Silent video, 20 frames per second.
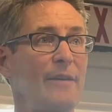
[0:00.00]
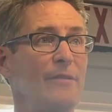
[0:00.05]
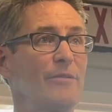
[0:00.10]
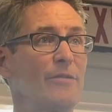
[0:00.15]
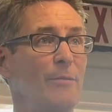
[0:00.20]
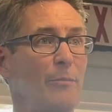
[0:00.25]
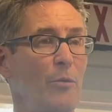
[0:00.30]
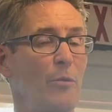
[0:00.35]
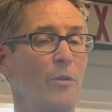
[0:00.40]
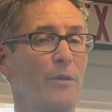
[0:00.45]

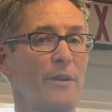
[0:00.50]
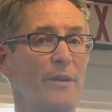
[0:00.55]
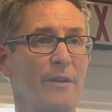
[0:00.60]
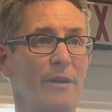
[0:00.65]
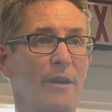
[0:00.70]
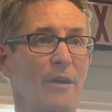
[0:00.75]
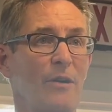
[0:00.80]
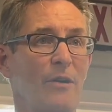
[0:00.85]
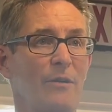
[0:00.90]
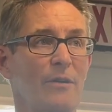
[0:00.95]
supported
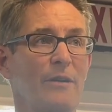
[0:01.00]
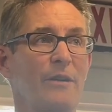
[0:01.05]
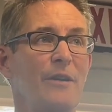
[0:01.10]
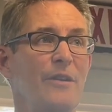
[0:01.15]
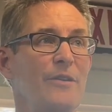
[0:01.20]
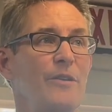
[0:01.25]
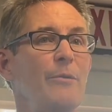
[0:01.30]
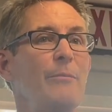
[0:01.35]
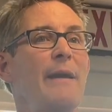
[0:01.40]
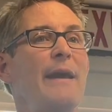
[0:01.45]
loan.
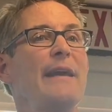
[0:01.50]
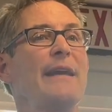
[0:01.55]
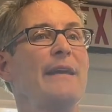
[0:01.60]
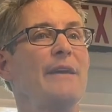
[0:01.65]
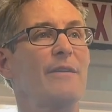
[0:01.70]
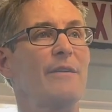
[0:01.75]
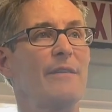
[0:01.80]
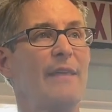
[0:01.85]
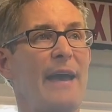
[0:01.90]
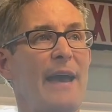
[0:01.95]
You may
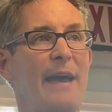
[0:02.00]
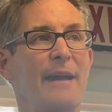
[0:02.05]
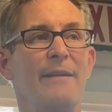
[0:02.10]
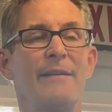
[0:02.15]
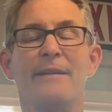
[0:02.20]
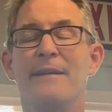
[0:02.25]
hear that.